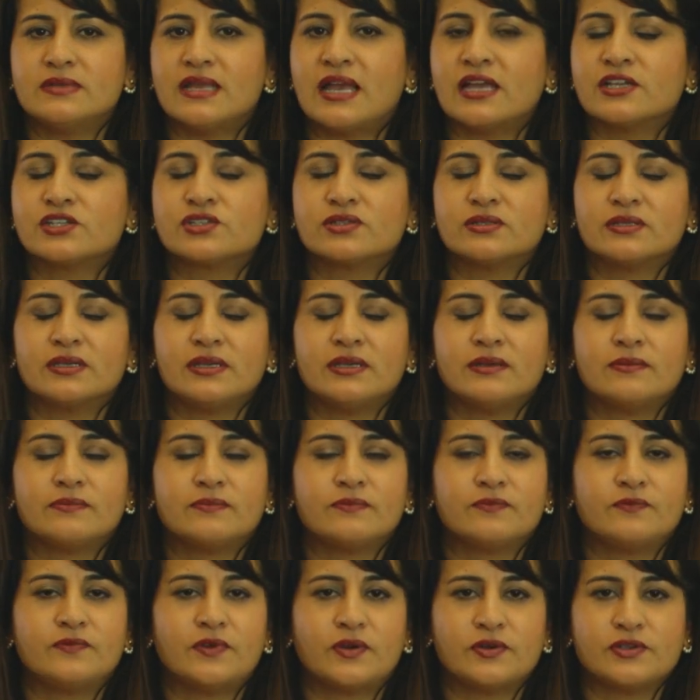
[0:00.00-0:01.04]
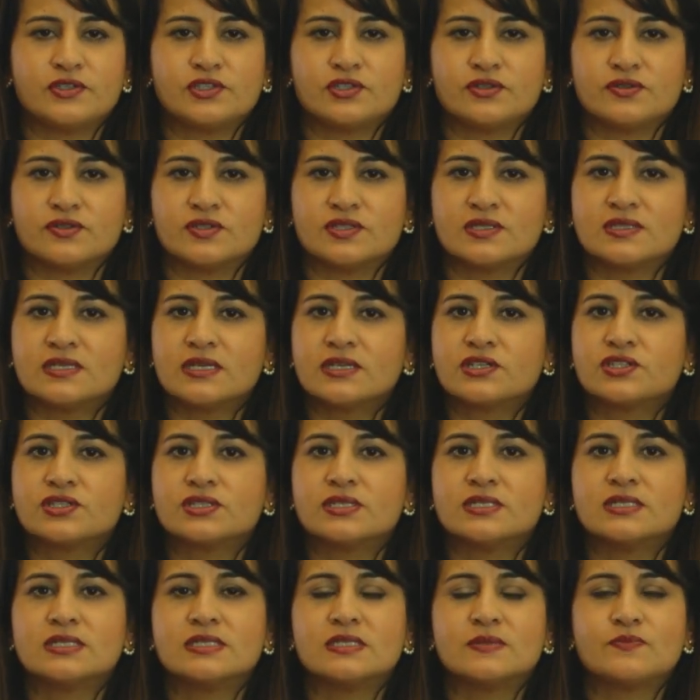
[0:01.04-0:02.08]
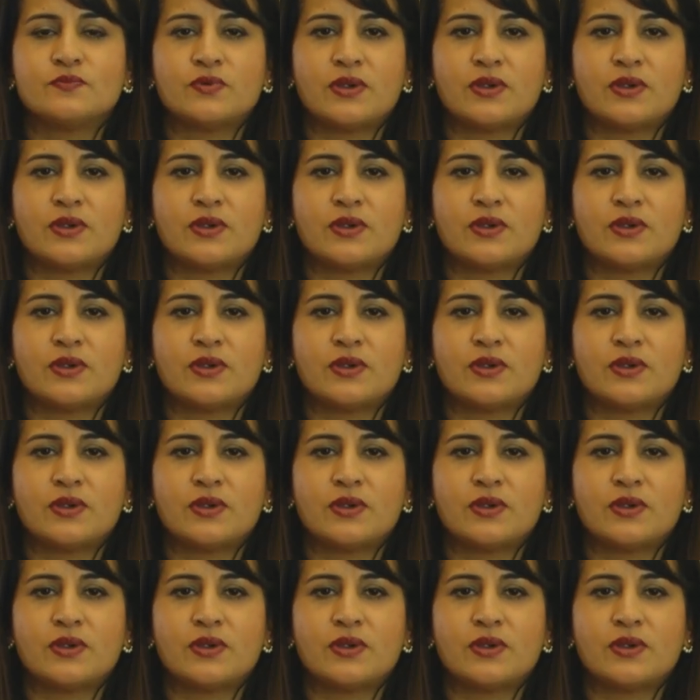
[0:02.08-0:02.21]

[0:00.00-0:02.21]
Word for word: nationally various jurisdictions,